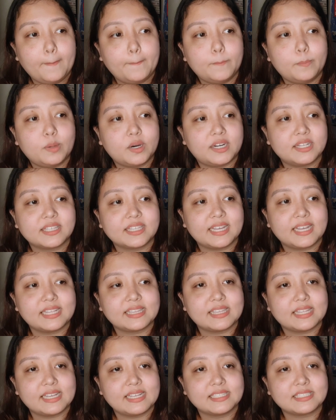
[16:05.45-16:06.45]
but
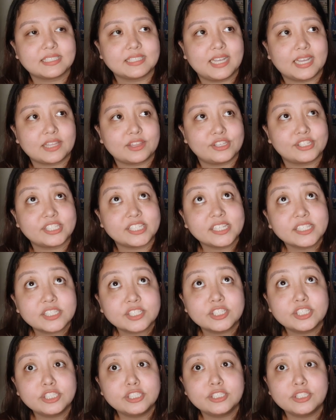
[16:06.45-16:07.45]
it is like the
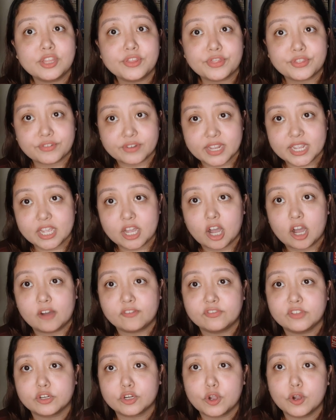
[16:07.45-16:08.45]
season 3
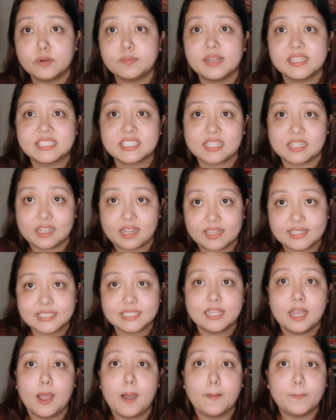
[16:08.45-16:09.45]
of the romance
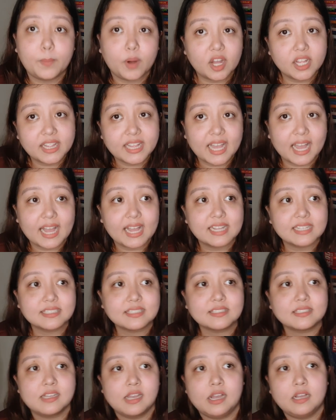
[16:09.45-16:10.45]
class
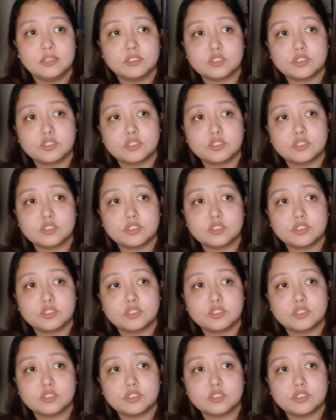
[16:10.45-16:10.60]
podcast.